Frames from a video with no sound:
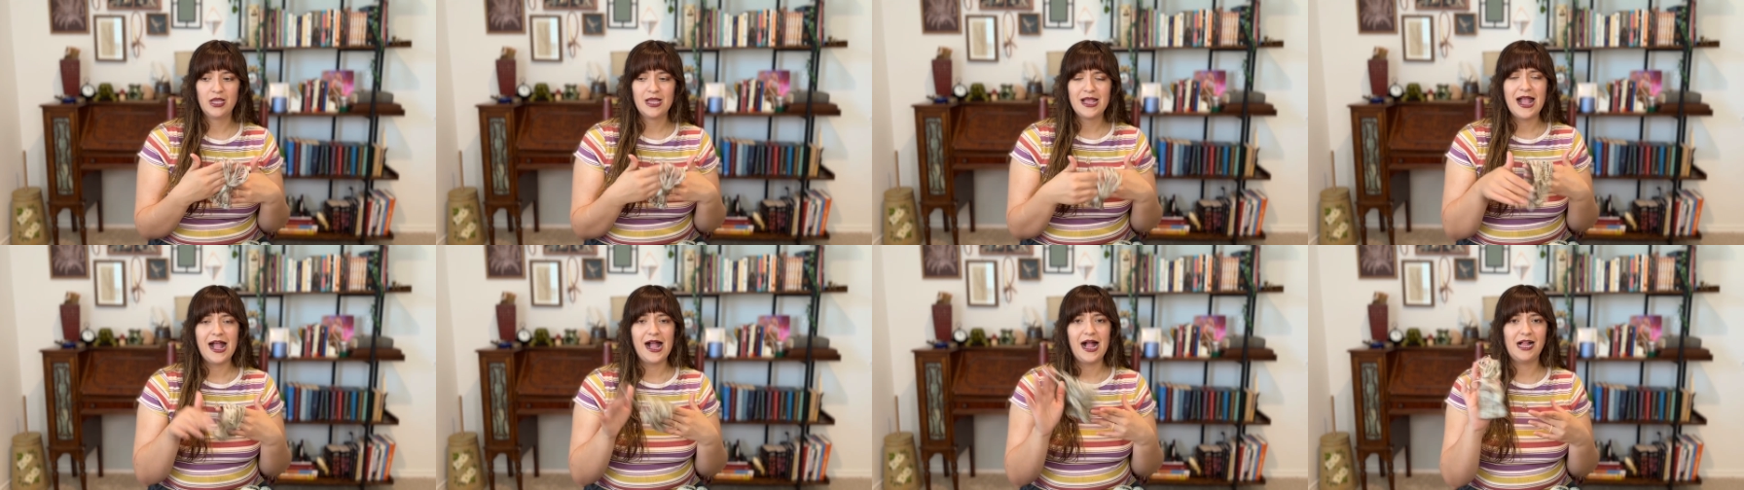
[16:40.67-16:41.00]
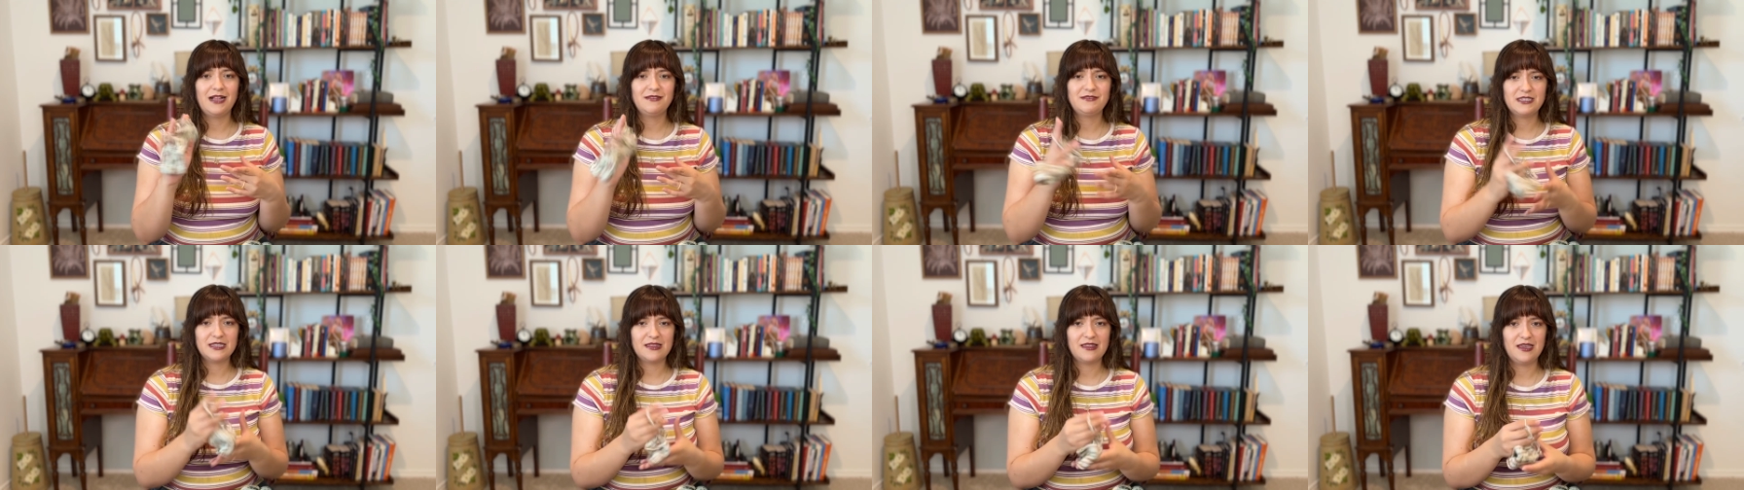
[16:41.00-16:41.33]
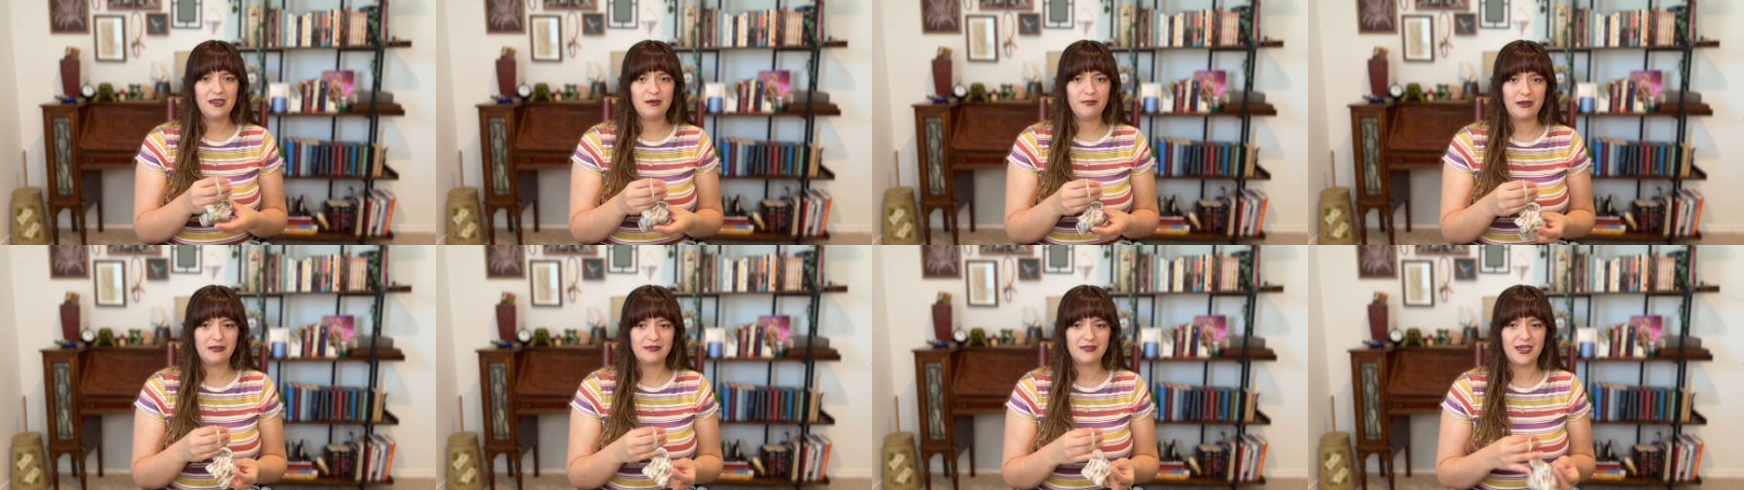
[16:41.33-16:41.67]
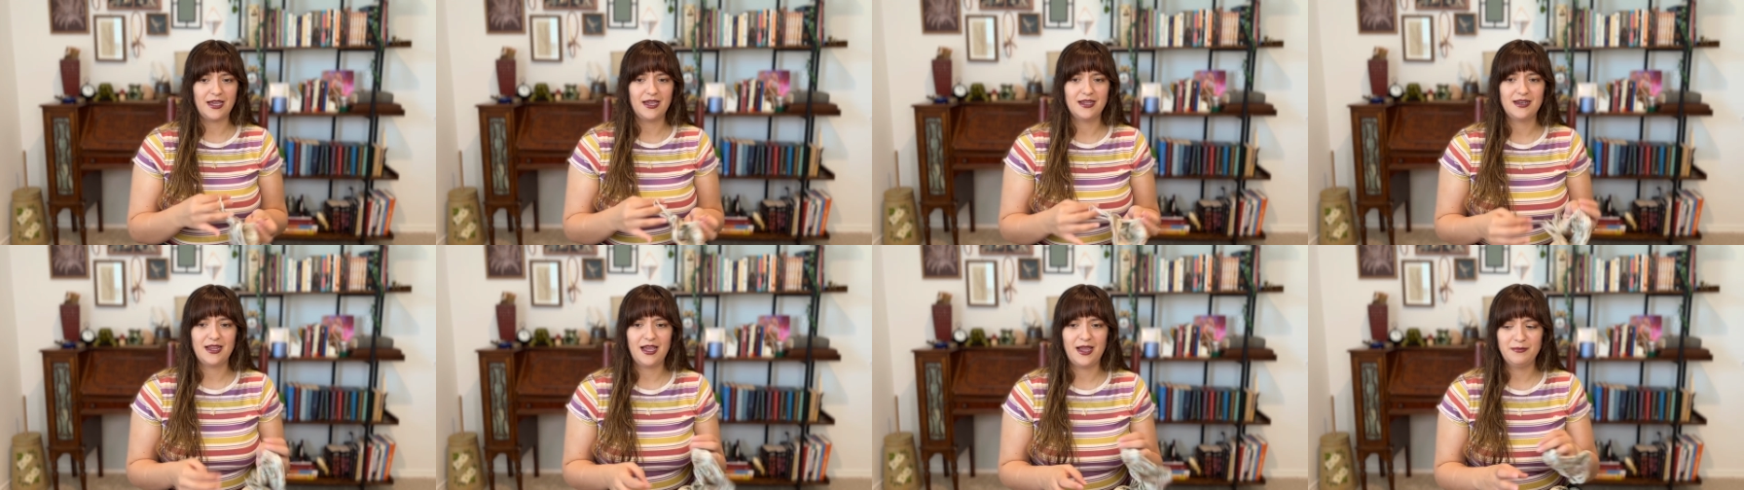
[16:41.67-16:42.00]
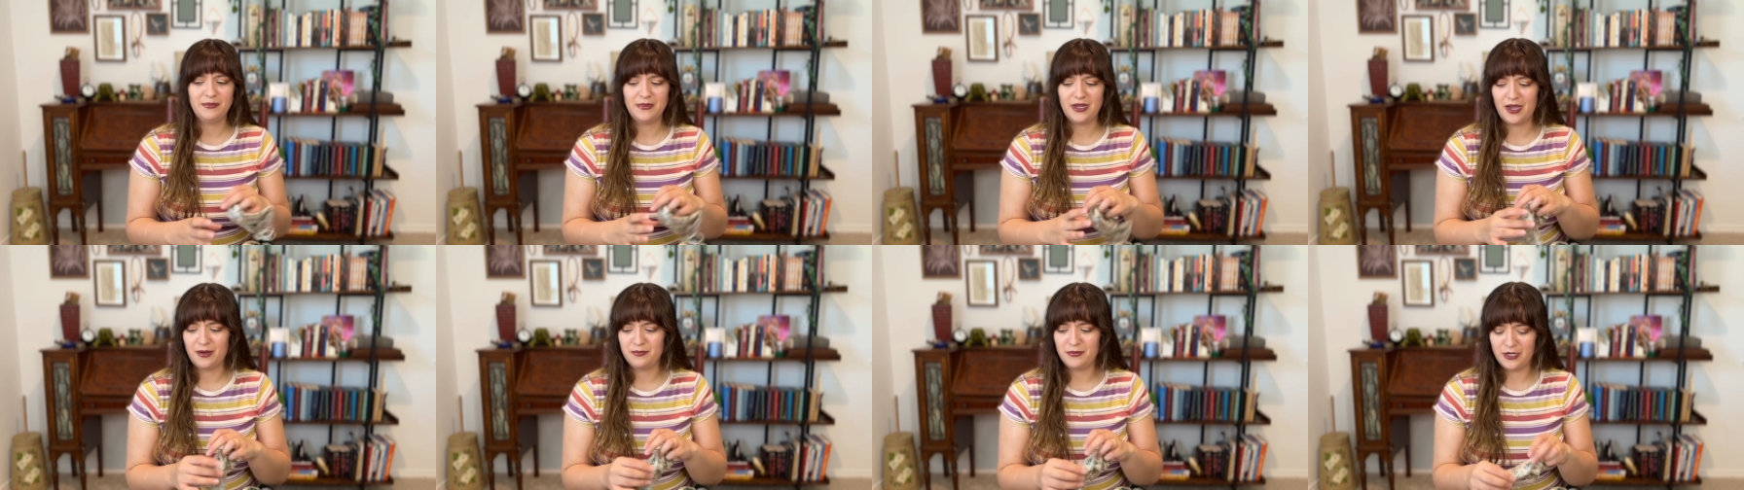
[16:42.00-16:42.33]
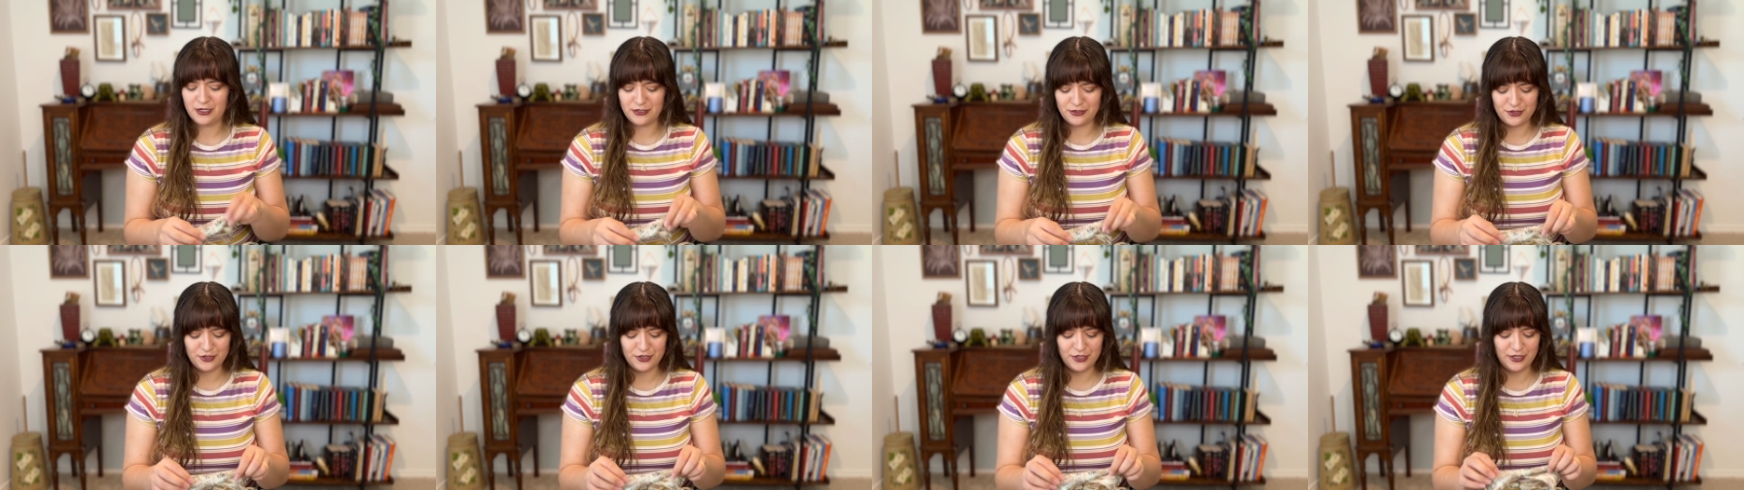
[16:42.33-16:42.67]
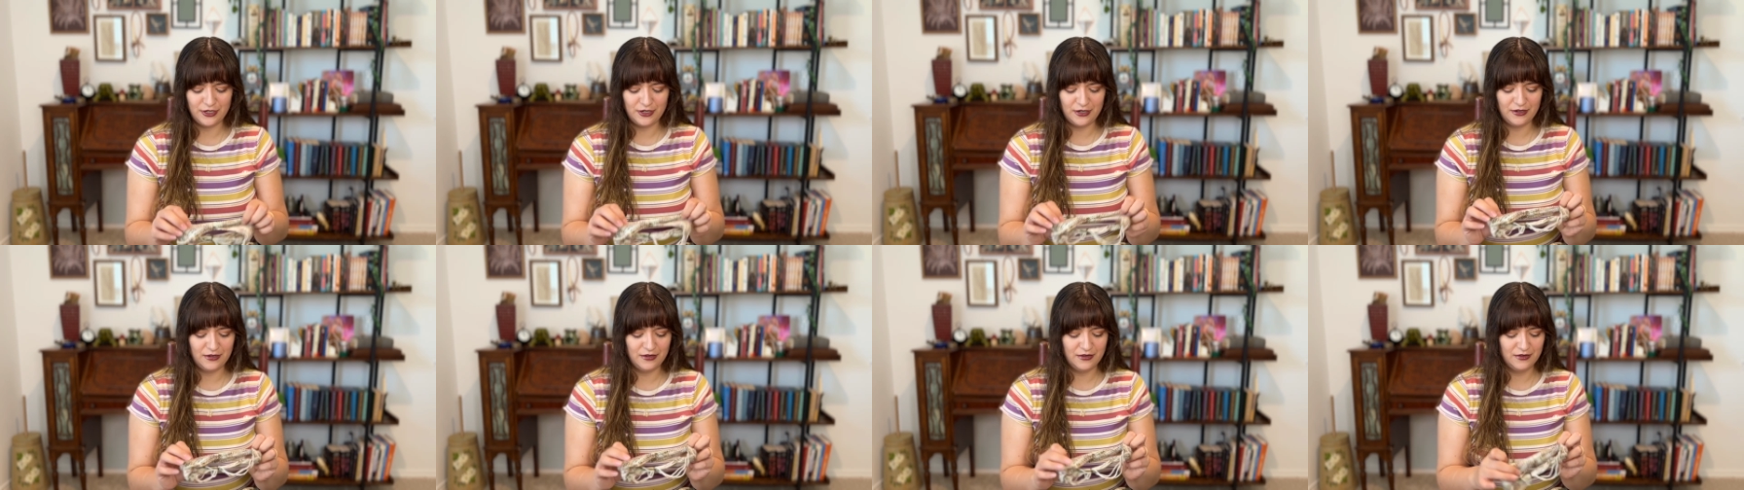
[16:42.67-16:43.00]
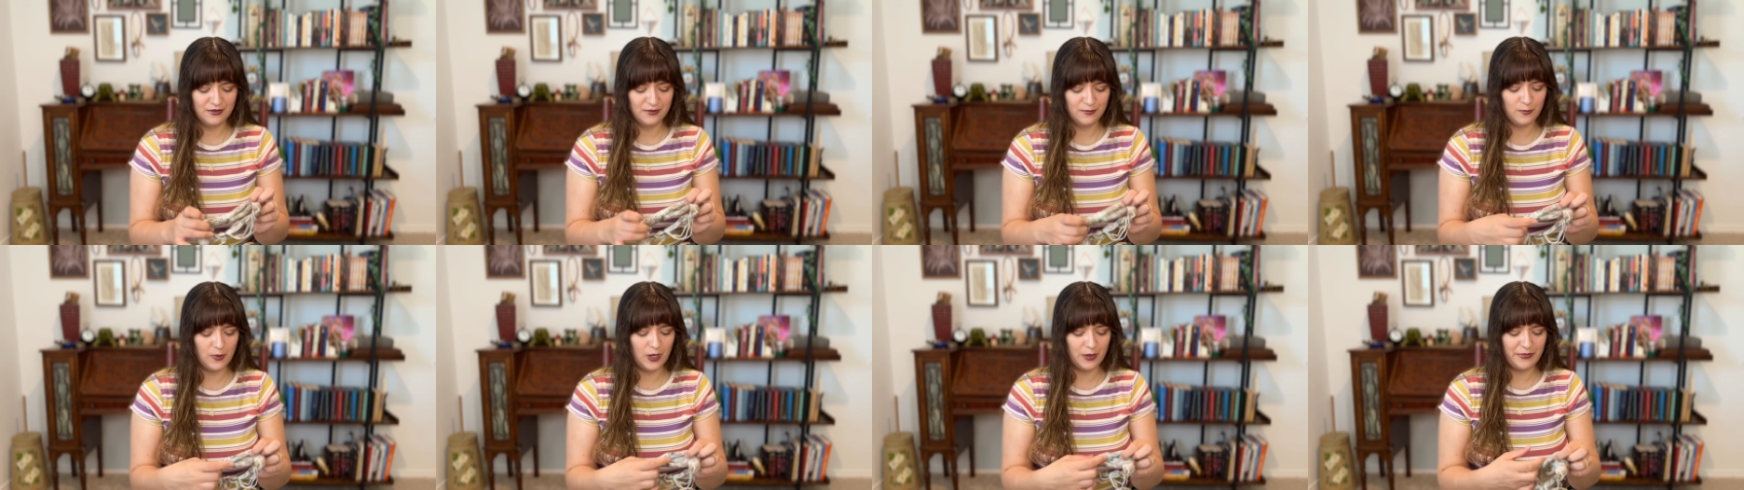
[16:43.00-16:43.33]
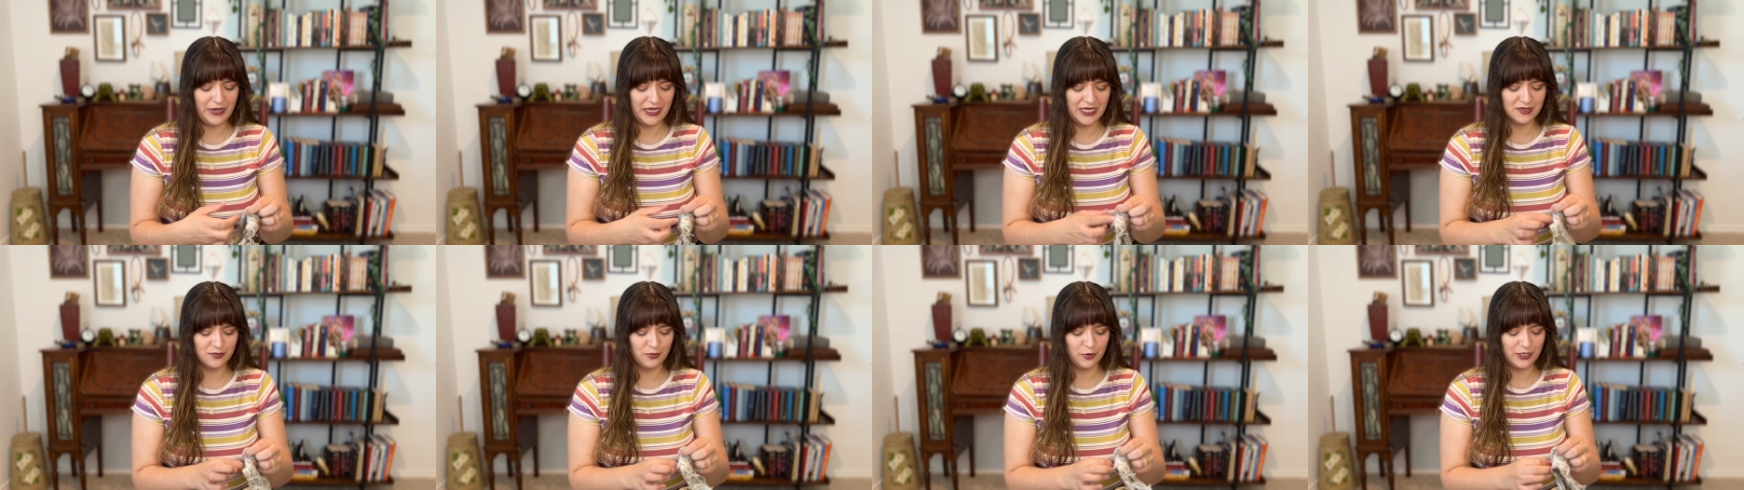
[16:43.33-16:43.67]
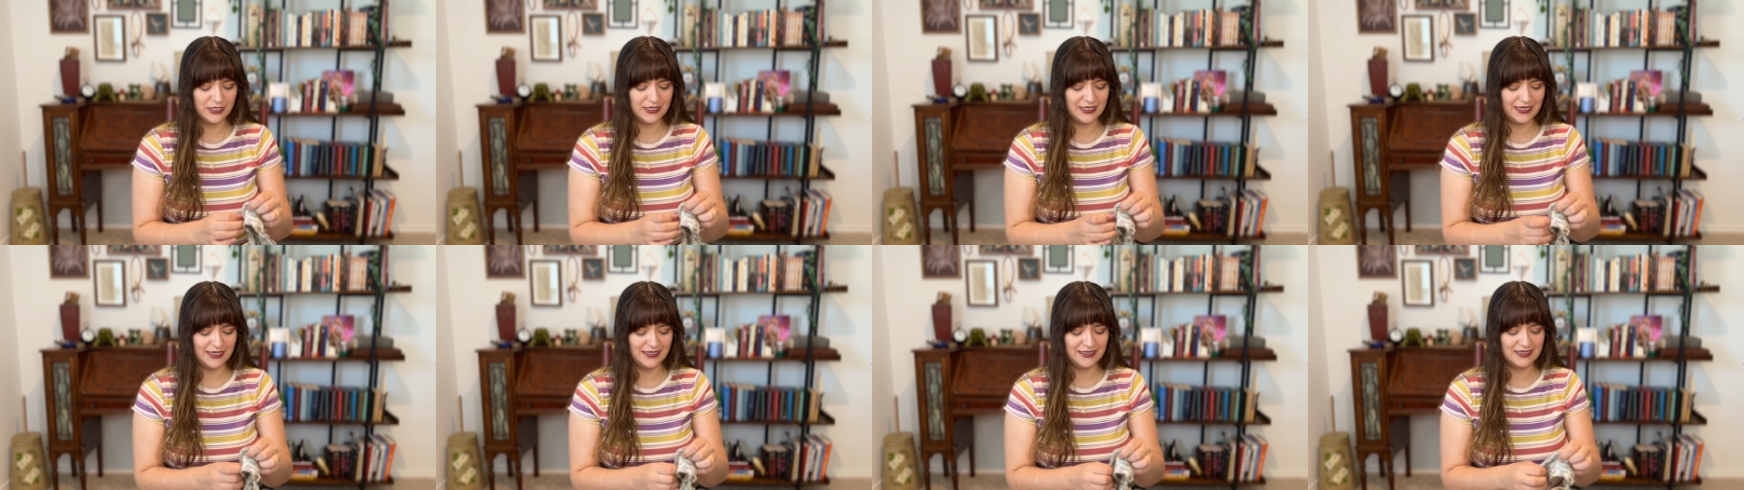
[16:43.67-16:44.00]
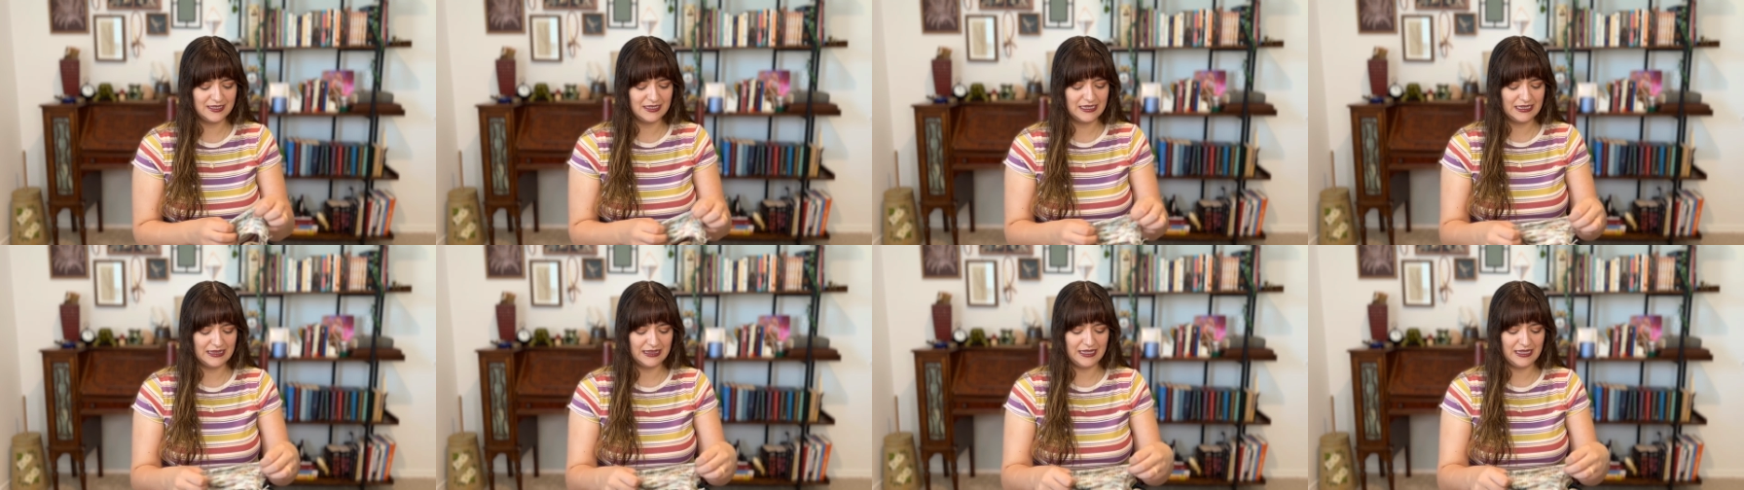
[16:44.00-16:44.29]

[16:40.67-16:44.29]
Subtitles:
I'll have to think about that. I'm not sure what makes more sense.